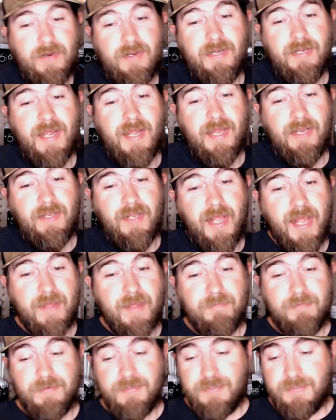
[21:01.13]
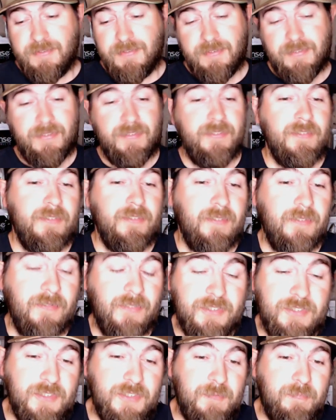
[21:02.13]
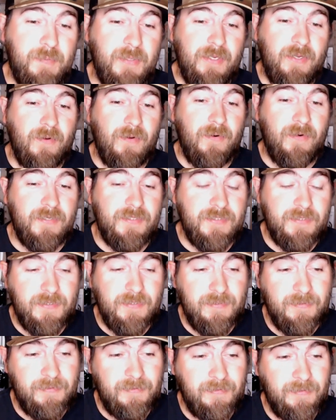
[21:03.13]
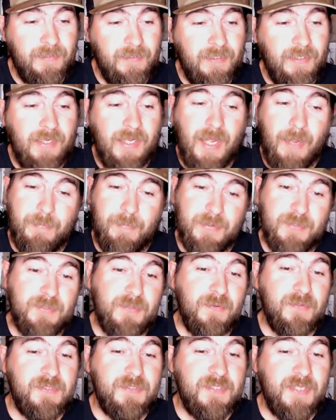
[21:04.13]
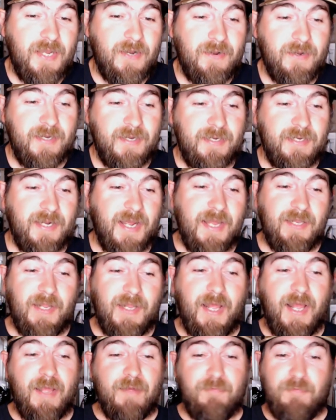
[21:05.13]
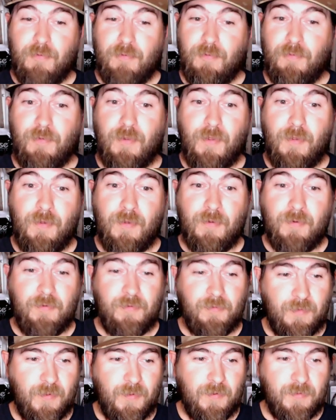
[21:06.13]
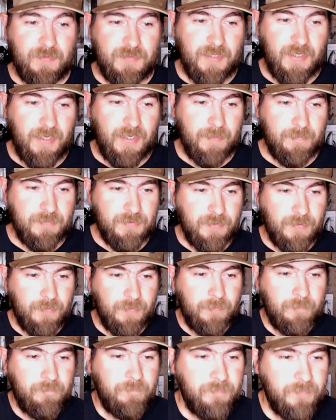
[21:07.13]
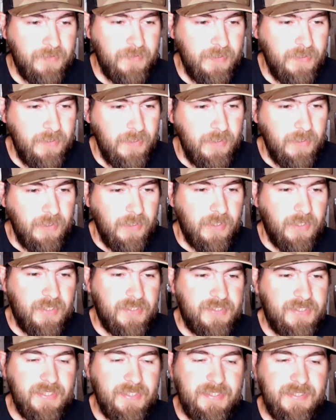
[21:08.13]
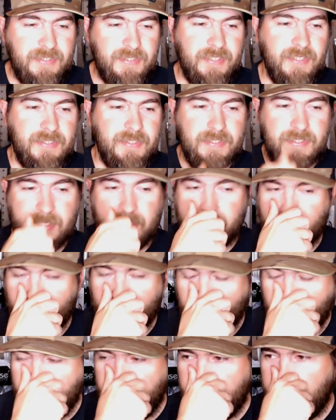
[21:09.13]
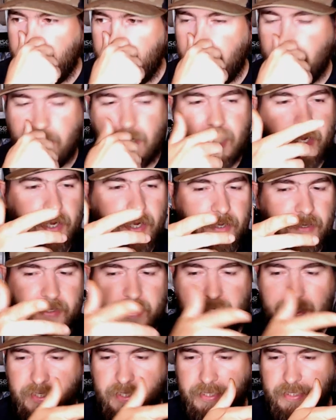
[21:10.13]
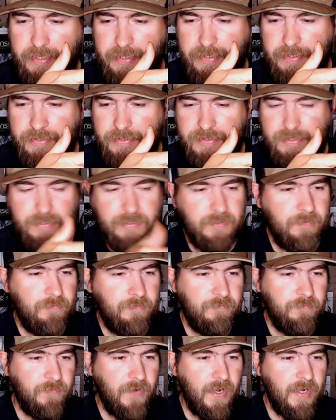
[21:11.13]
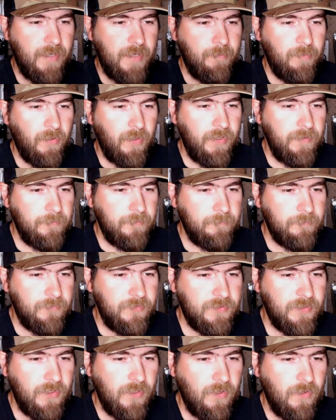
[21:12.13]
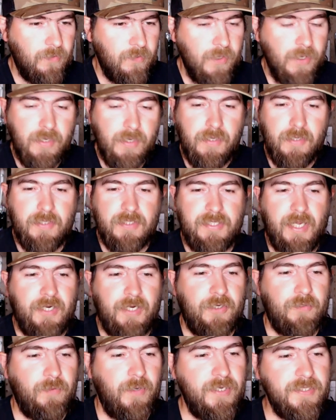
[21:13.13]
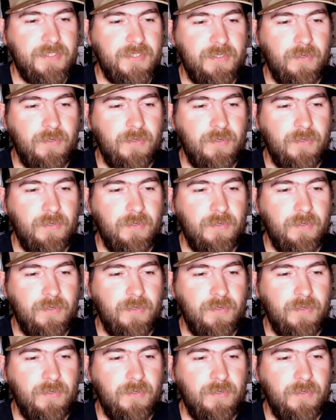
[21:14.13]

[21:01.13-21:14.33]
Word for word: Night Live, because let's just be honest. I've been doing Saturday Night Live for a long, long time. So, uh, Sixth Sense giveaway. Uh, it ends Friday, Blake. So, kind of crazy.